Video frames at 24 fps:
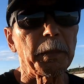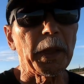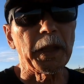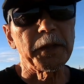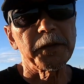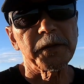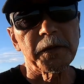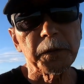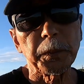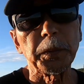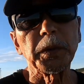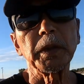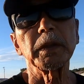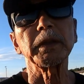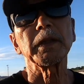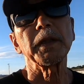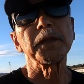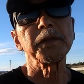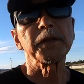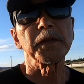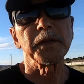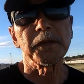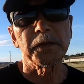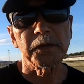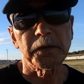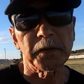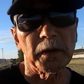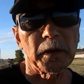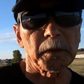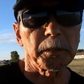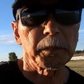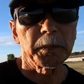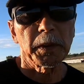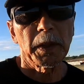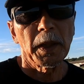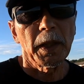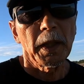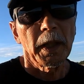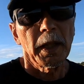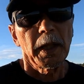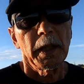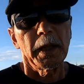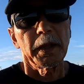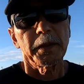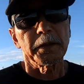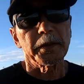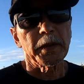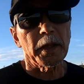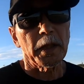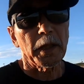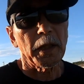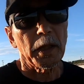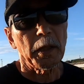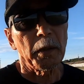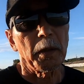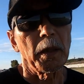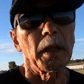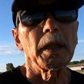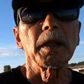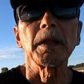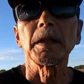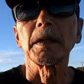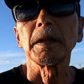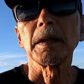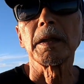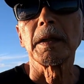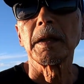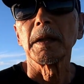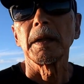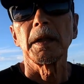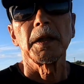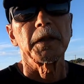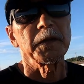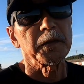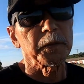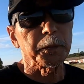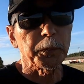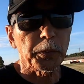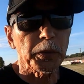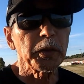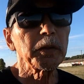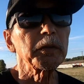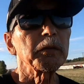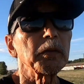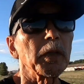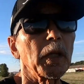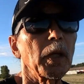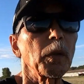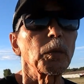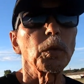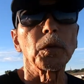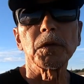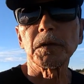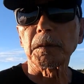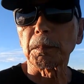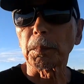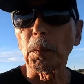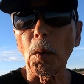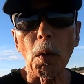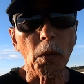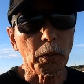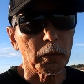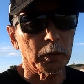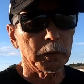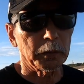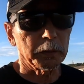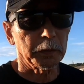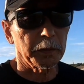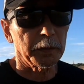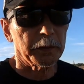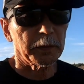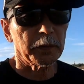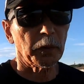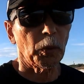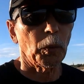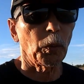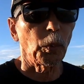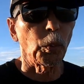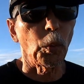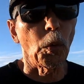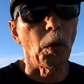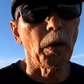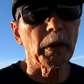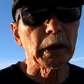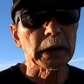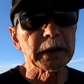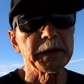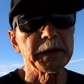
my sprinkler system, the sprinkler was broken, so water